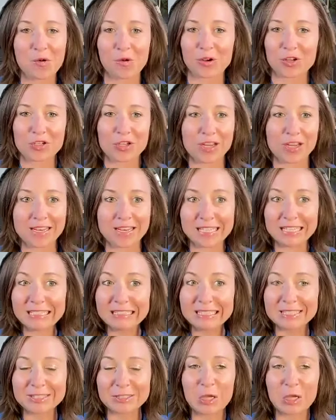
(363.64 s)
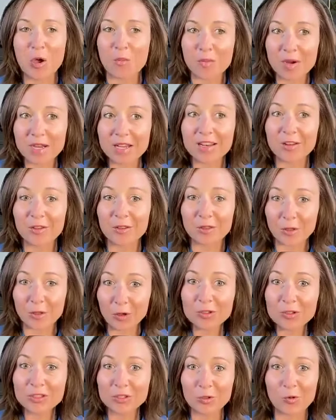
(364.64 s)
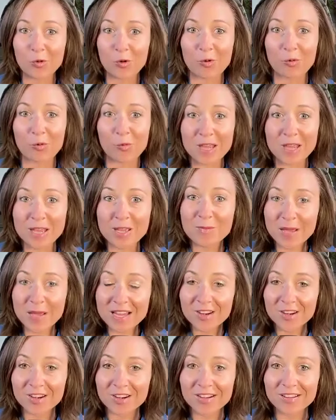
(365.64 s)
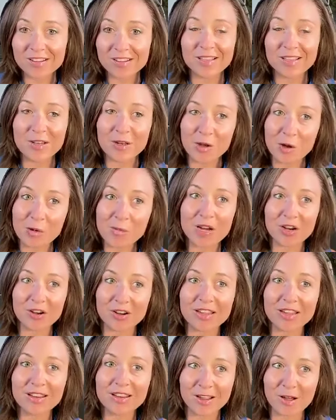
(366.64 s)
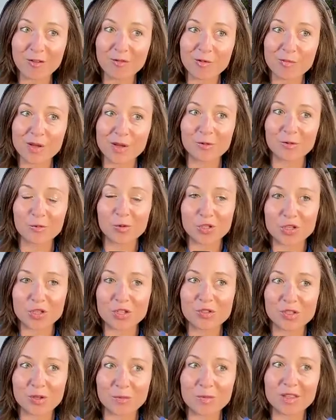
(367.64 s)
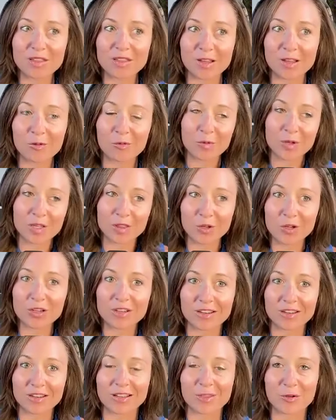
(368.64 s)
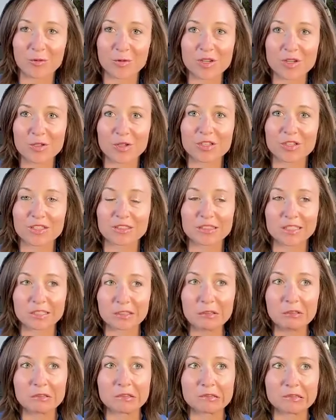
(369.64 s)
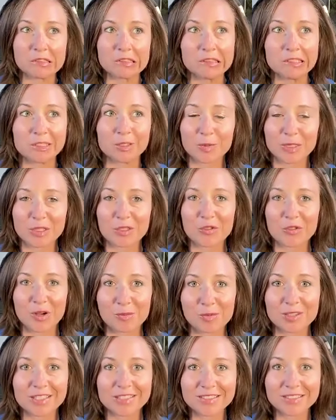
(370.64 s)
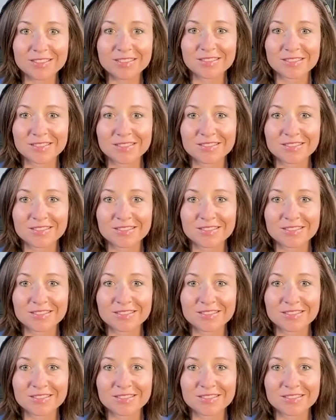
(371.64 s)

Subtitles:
or Chinese, but those score way better than American government, which is something that we learned in the research. And I was like, oh, this is a bit troubling.